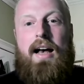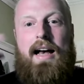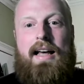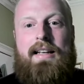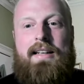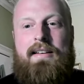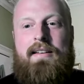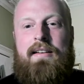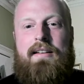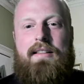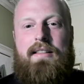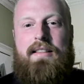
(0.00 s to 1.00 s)
And
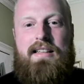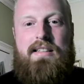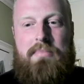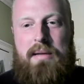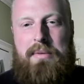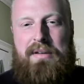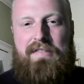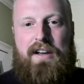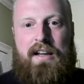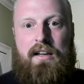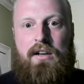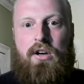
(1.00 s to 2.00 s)
this made me
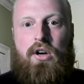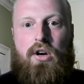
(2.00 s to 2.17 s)
think